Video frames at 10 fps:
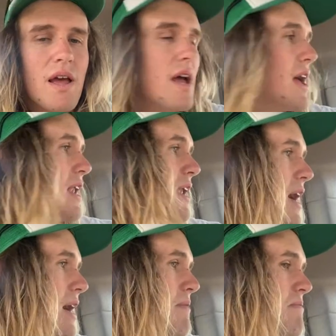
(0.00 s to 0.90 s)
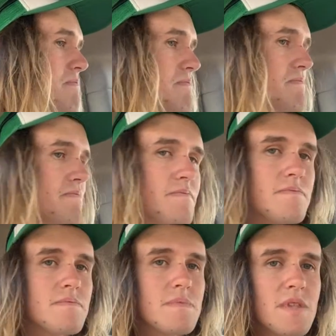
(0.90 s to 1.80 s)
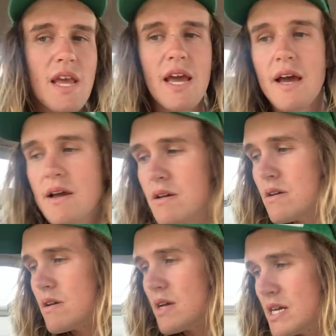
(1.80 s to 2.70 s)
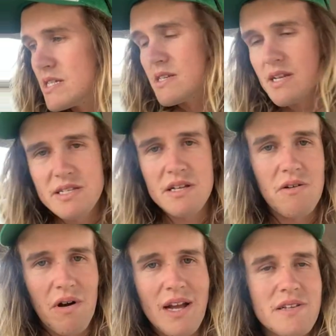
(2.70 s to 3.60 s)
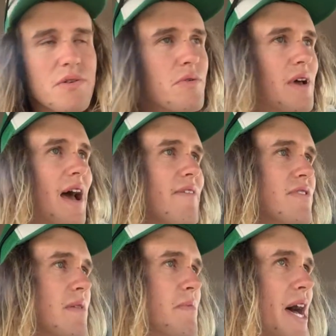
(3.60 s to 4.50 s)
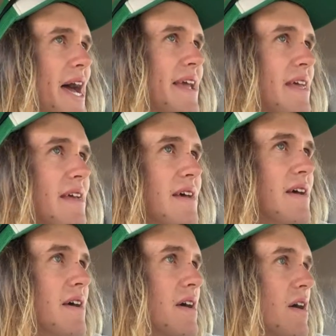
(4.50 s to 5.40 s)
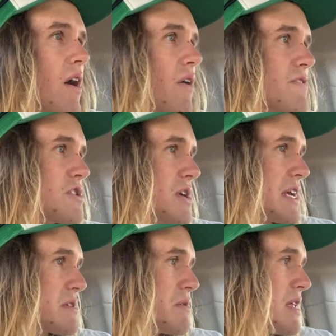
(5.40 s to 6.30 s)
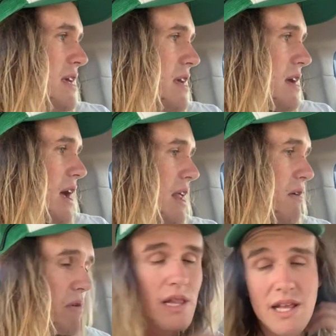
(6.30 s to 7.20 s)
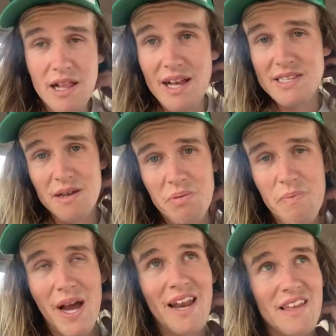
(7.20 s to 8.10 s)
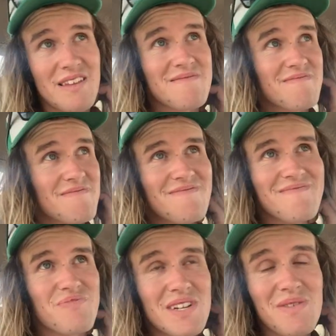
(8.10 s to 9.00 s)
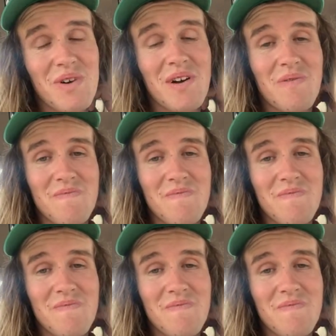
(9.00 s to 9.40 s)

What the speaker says: And yeah, it's a great tool to have in the bag of tricks, really. And it really cleans up the paddock pretty well.